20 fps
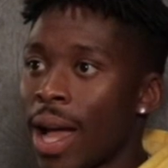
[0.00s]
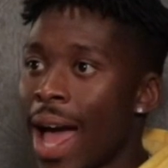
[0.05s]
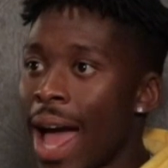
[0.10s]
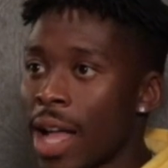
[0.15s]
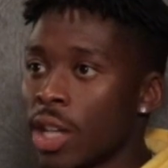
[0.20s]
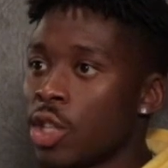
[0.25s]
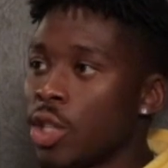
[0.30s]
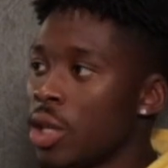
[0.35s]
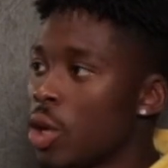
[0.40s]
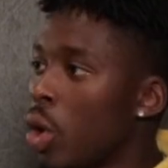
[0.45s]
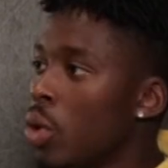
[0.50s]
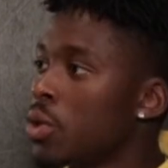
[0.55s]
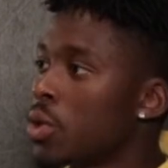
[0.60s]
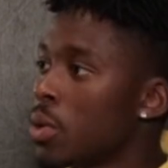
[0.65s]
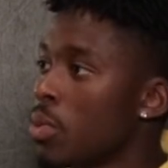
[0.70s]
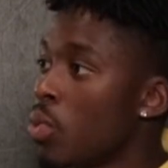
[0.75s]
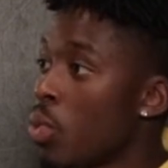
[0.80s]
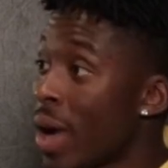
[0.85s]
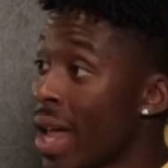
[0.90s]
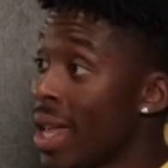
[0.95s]
I actually hold
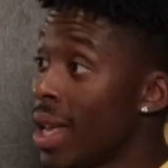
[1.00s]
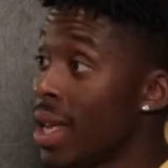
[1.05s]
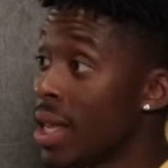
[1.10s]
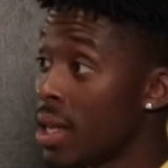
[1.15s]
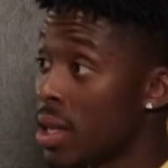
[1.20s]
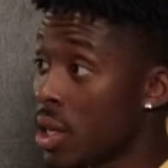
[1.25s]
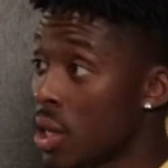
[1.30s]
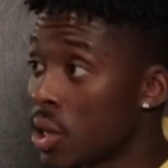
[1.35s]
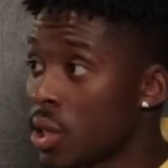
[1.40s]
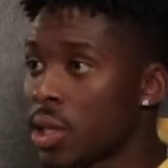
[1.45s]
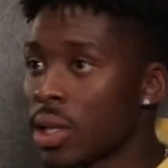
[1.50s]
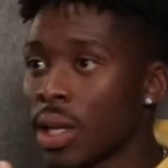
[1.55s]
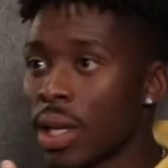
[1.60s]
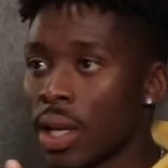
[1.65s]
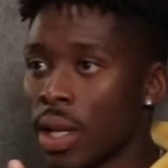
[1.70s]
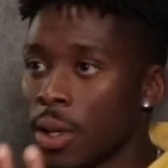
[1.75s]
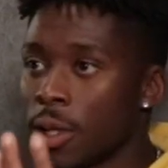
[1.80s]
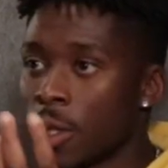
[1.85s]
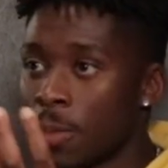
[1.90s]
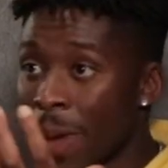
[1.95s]
some weight in this
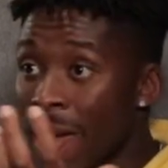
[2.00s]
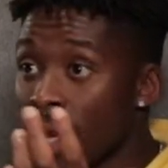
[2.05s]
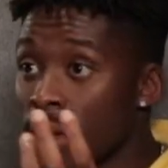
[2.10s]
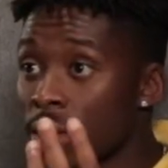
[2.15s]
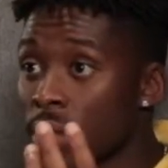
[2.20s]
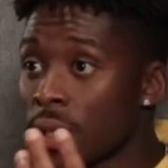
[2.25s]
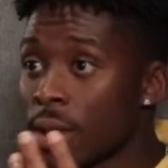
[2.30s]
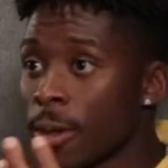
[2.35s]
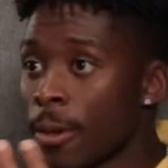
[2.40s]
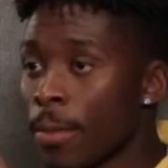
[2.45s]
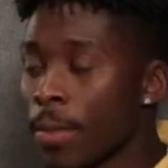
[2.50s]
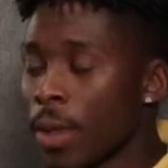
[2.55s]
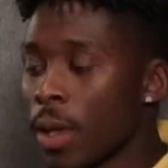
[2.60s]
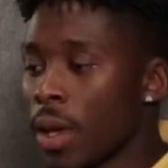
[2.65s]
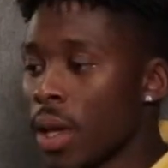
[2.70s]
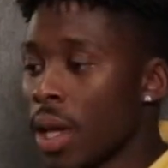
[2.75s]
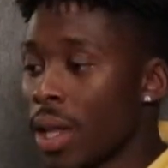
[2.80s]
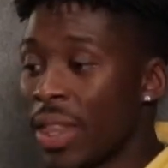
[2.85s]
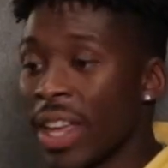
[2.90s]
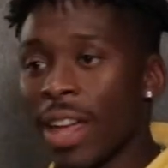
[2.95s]
space.
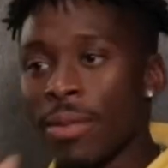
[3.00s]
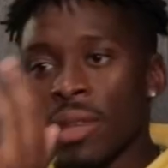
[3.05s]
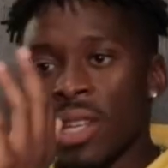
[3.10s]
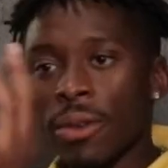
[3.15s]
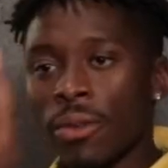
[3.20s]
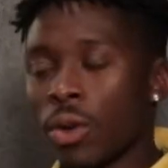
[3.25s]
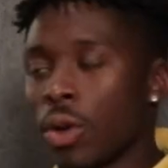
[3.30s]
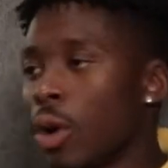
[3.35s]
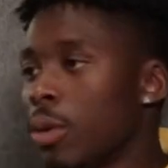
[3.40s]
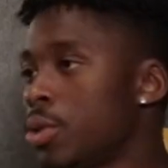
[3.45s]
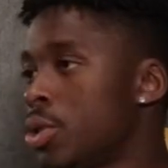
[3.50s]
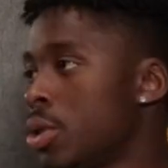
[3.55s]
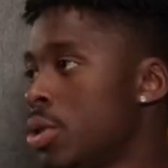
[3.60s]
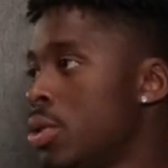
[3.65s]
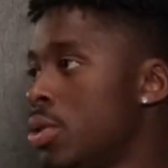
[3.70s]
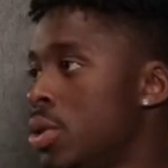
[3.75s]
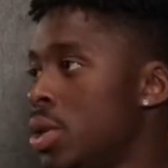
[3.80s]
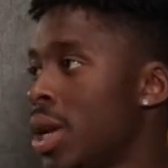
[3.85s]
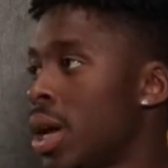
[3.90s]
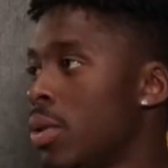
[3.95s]
They gave me different
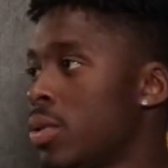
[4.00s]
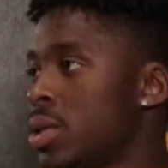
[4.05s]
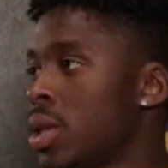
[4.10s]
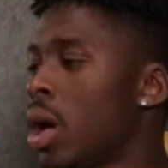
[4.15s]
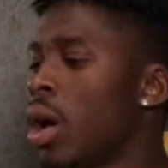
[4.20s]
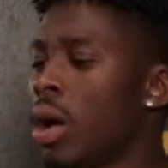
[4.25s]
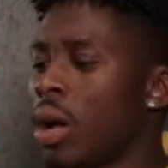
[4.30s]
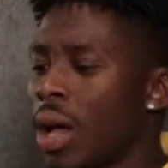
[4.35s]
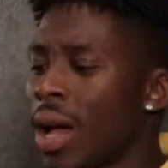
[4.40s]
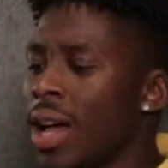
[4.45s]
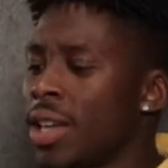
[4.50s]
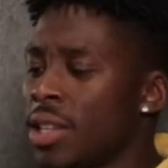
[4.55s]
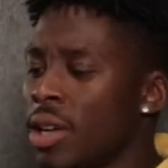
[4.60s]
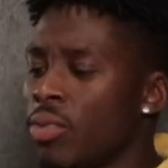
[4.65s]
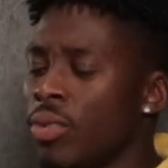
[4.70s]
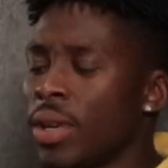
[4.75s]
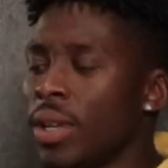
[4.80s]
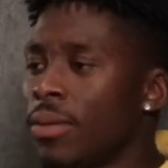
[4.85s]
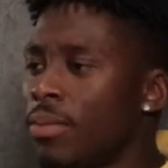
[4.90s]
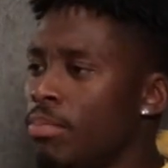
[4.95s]
options, and I was like, oh guys, I
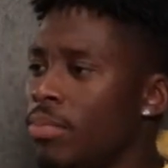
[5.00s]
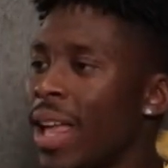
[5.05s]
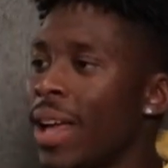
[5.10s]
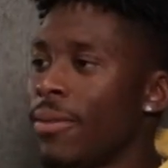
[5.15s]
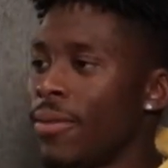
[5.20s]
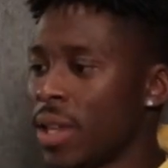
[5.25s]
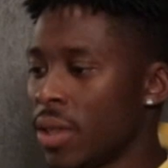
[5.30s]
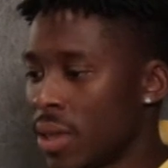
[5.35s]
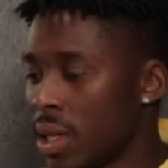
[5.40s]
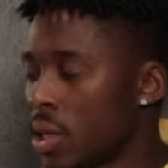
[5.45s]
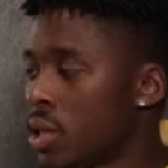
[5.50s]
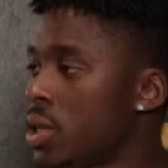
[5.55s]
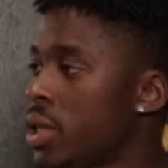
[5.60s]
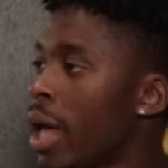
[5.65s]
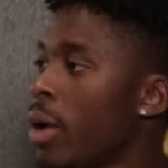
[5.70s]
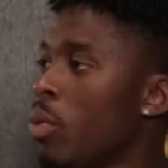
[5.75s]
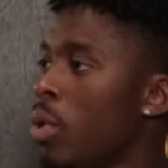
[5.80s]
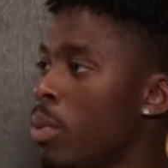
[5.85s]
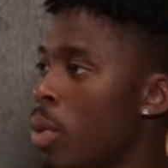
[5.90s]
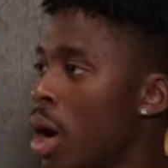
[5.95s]
really like think this
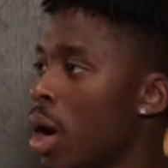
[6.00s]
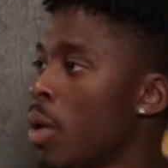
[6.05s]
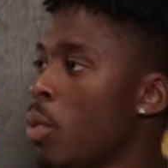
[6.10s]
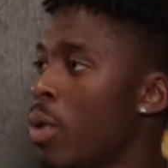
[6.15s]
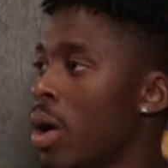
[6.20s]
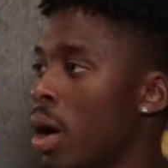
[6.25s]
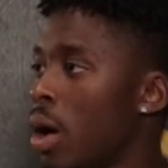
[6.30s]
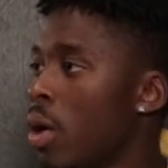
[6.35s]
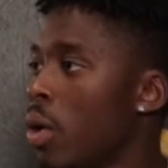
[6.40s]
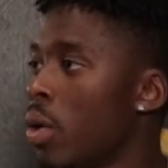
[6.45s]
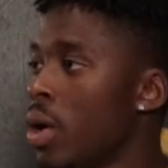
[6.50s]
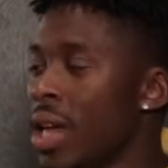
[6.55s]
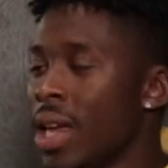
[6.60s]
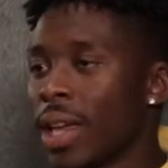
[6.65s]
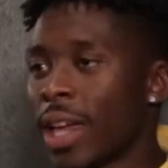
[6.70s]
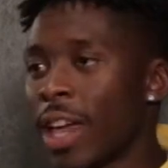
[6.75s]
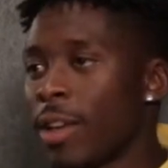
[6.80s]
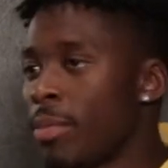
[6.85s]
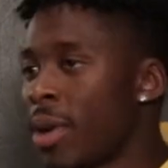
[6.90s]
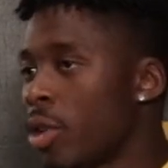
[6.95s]
set would work well.
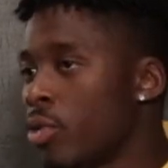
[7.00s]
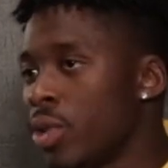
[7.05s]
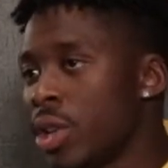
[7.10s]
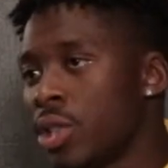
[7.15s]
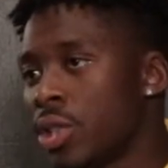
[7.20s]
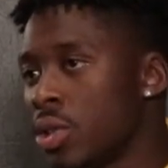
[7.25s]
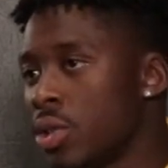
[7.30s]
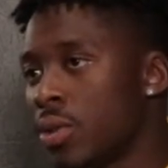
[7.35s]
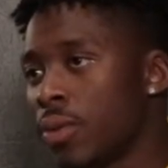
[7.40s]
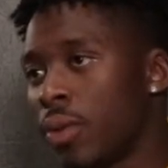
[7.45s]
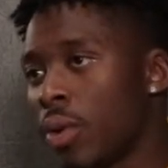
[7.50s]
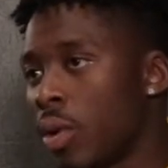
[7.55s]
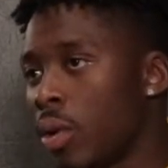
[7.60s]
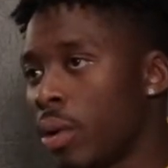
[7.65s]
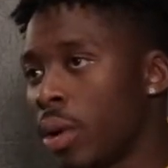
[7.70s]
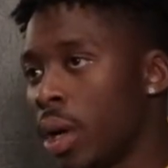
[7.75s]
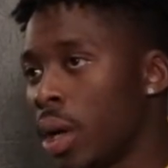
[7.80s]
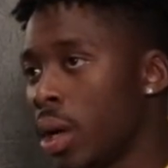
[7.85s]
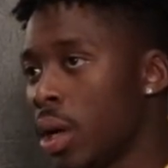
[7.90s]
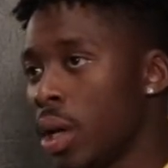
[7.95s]
Gave my reasons
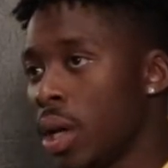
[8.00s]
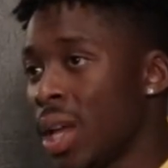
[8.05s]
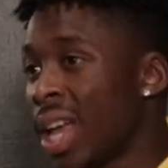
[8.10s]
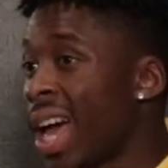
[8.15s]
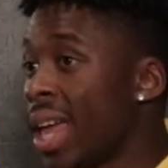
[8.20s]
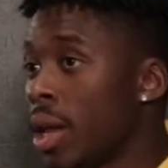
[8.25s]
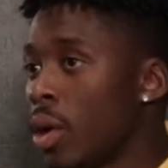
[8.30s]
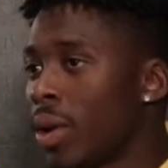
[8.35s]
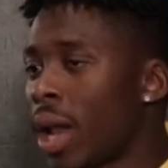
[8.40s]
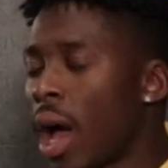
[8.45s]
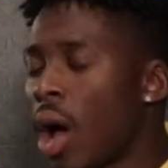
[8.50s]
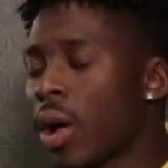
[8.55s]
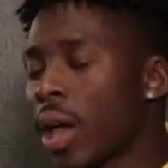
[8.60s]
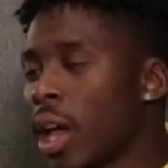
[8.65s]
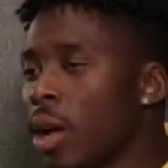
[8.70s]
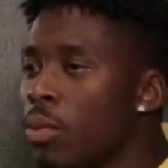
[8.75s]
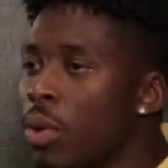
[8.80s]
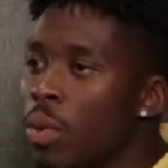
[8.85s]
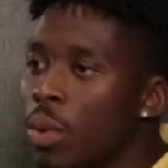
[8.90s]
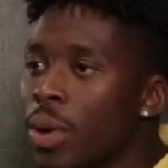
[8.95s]
for it, and they were like, okay,
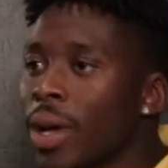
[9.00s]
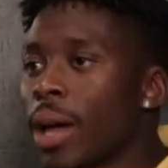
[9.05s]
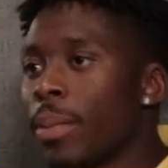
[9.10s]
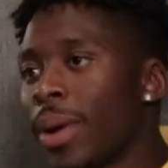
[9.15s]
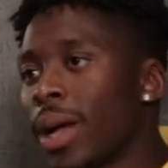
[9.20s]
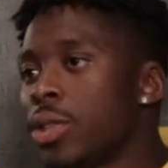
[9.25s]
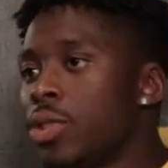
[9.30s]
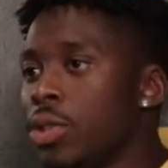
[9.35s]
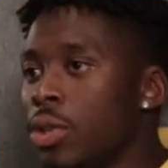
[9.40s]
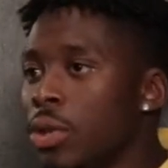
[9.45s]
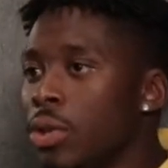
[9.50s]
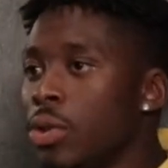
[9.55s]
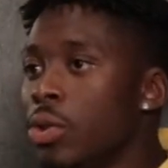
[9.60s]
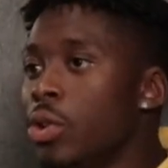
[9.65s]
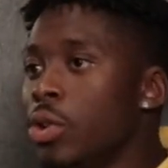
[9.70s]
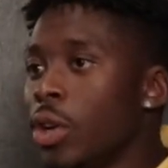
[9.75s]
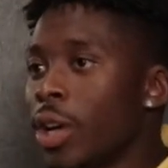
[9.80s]
well, we'll get back to you.